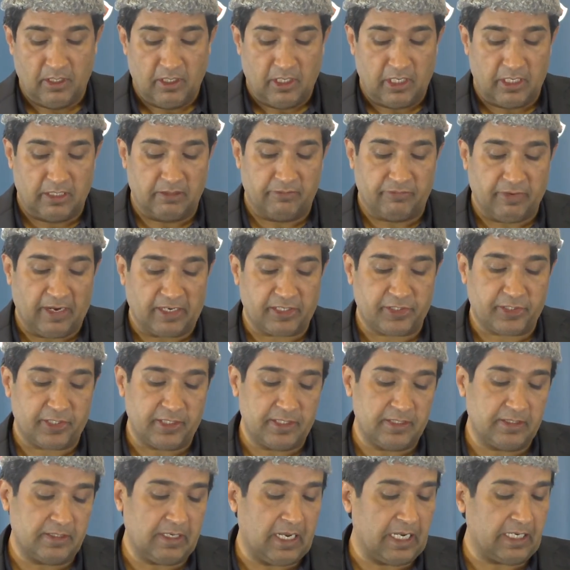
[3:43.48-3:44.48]

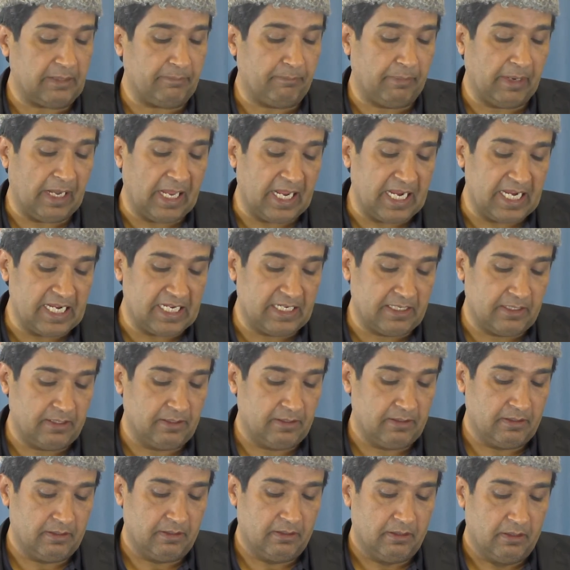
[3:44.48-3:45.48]
Infections like plague,
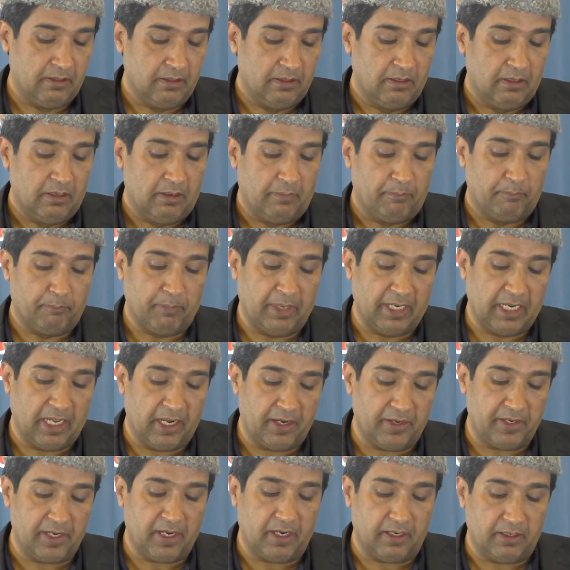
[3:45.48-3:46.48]

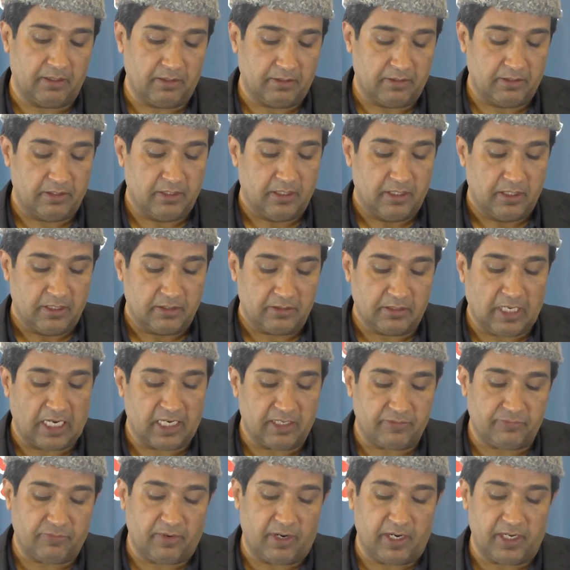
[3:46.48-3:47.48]
malaria,
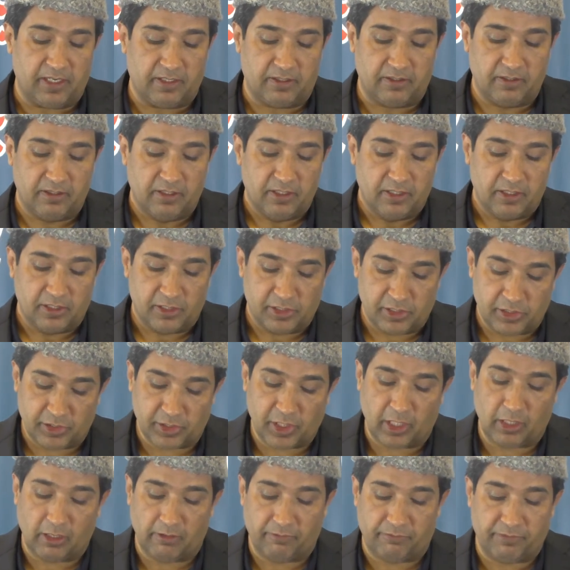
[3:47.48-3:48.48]
typhoid,
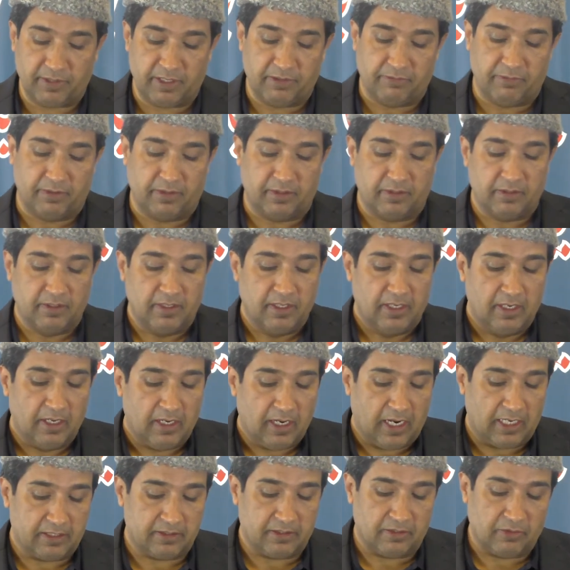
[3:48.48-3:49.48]
yellow fever
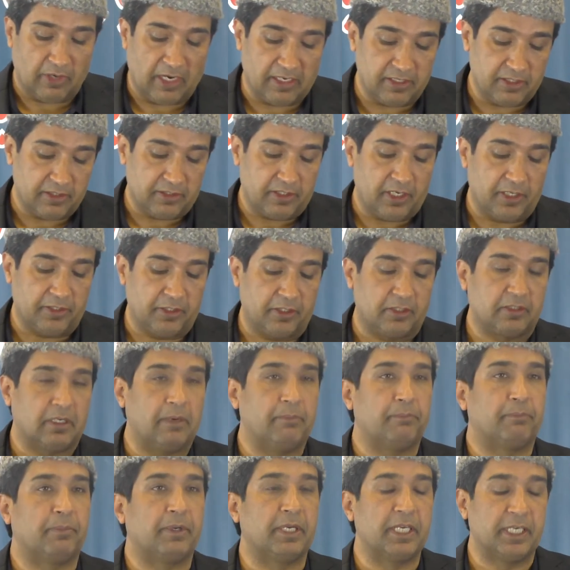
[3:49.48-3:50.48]
has eradicated
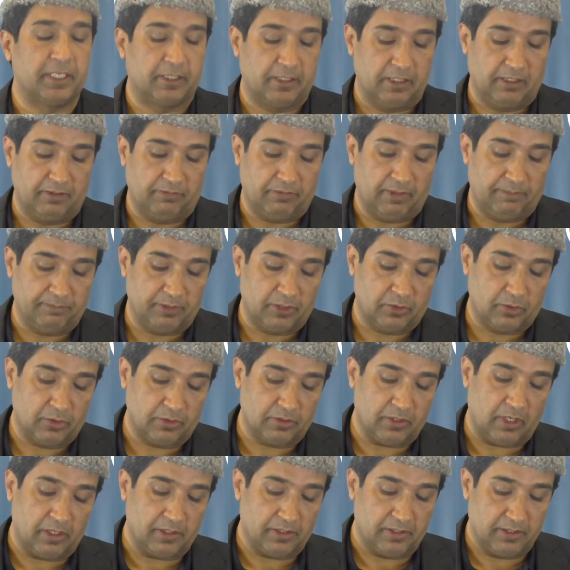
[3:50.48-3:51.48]
completely from the
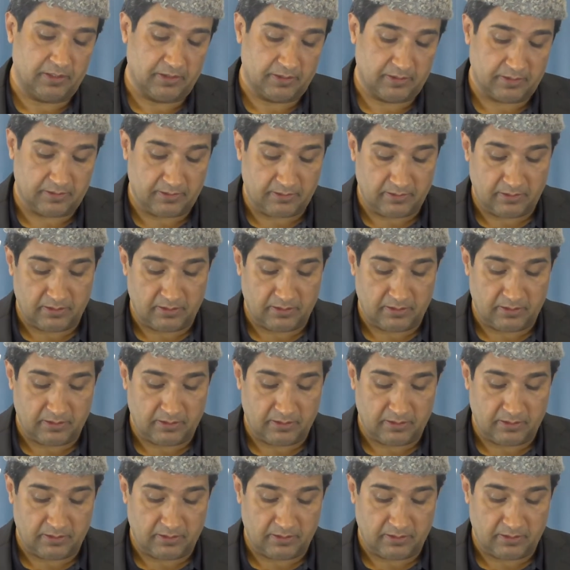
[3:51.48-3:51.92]
societies.